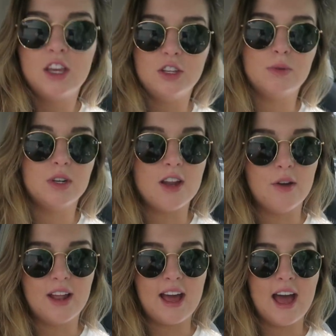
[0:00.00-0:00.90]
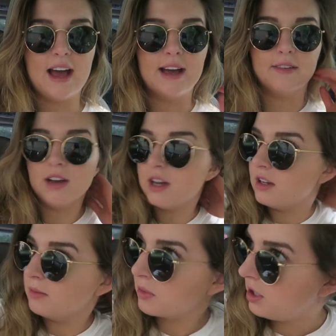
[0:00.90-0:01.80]
you would know that I
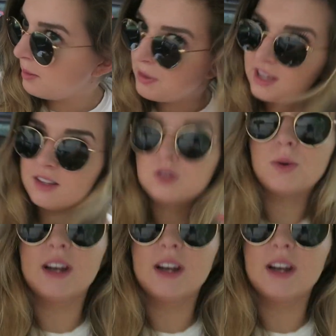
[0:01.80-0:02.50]
have clip-ins.